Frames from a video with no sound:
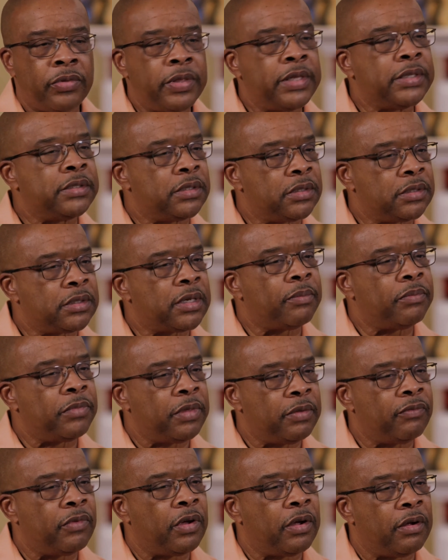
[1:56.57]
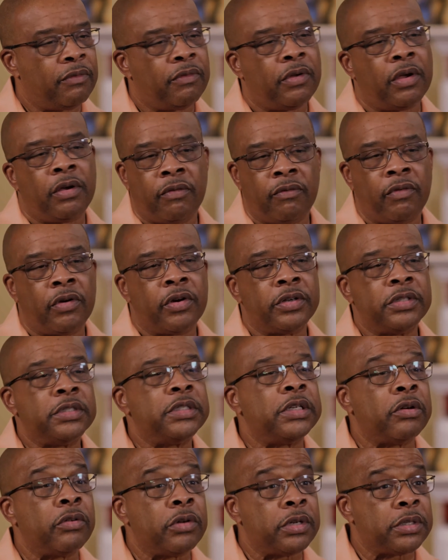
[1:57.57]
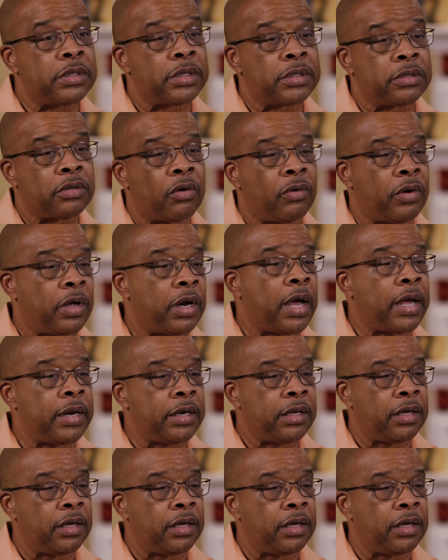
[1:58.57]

this is something very, very, very serious that's going on